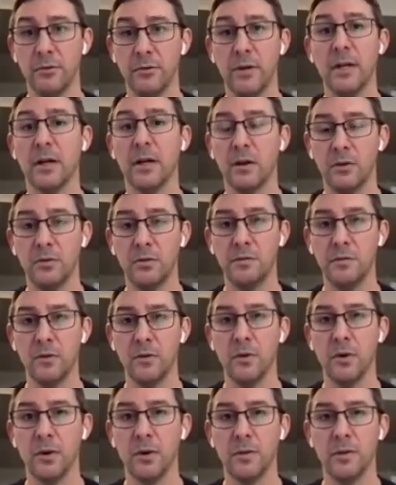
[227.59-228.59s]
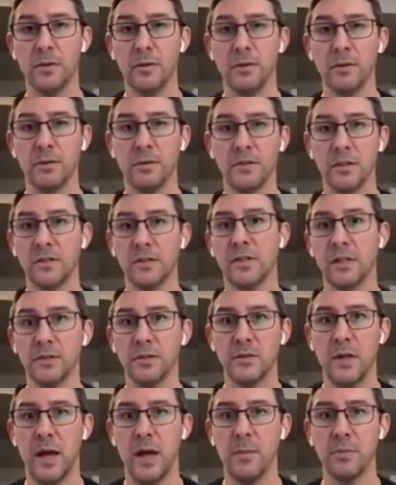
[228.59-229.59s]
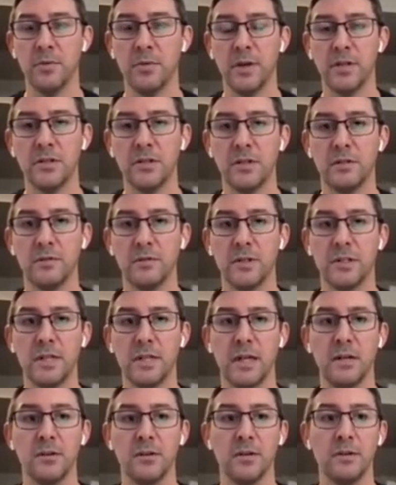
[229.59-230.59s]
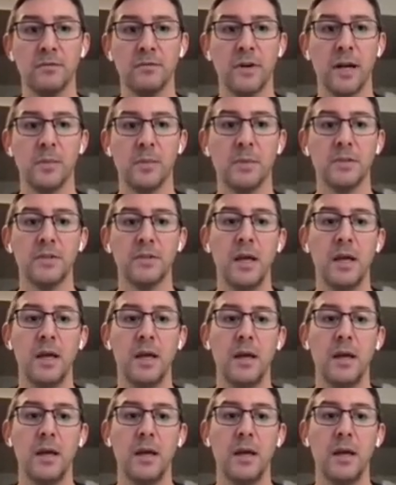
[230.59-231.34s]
critical for the successful operation of container environments.